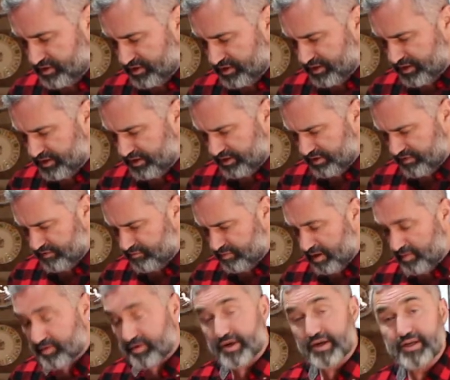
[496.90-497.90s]
of
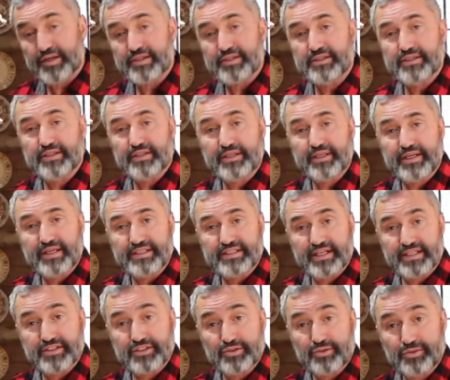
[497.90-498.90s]
pomegranates in King
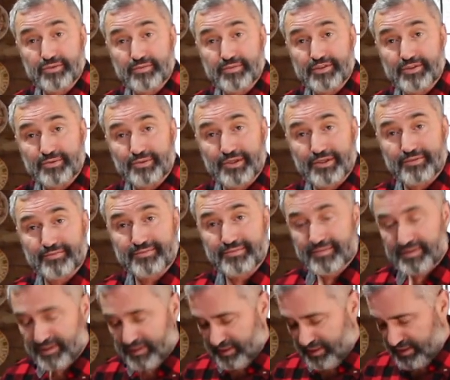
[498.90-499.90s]
Tut's tomb as well.
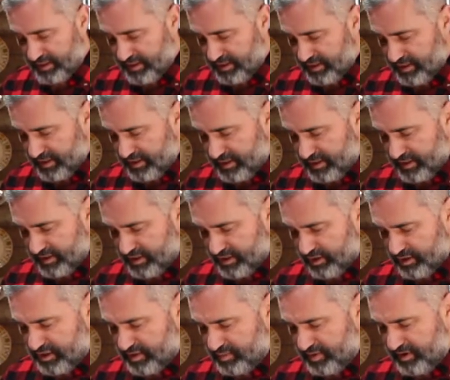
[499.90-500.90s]

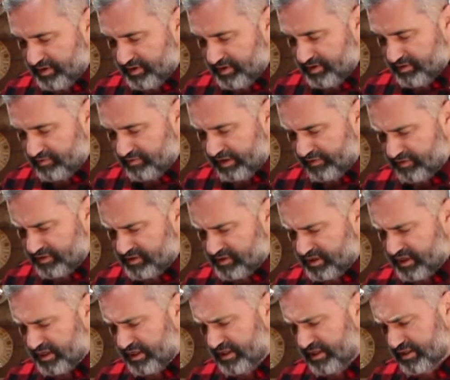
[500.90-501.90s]
So it's been referenced a
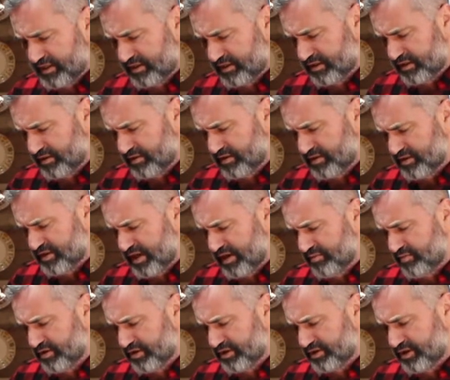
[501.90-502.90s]
lot.
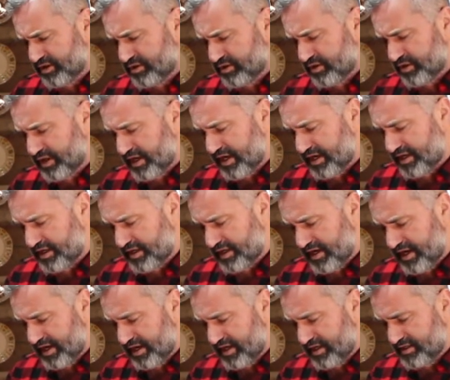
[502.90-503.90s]
Some religions look at it
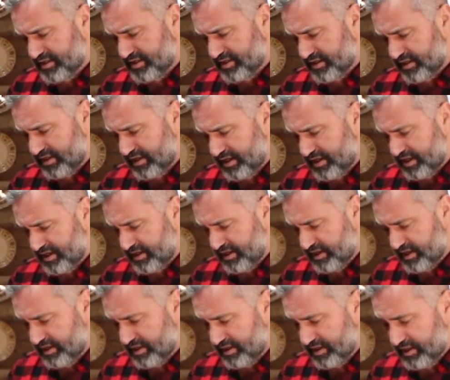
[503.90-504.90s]
as
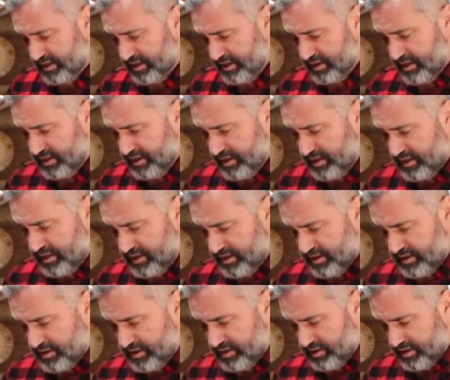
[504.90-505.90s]
a
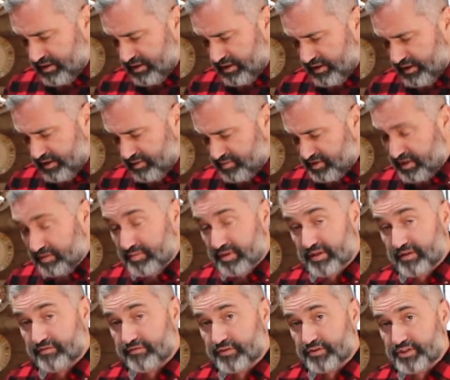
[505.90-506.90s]

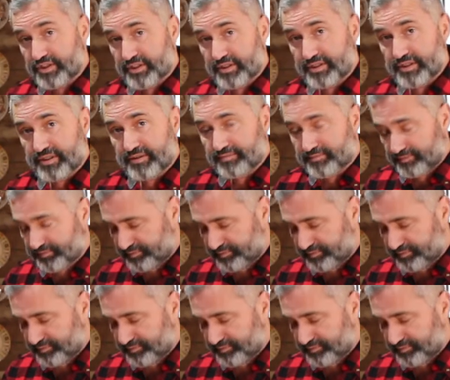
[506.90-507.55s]
symbol of fertility.